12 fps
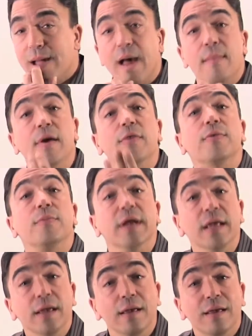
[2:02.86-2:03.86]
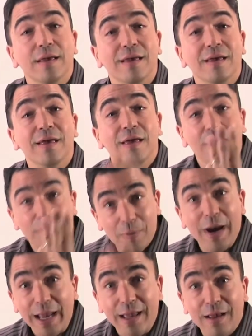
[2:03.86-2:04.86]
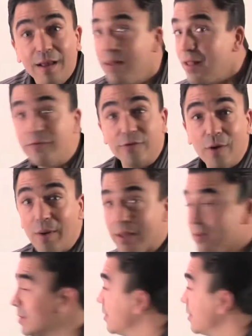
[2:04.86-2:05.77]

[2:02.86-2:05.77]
How about three? Three! Let's do it!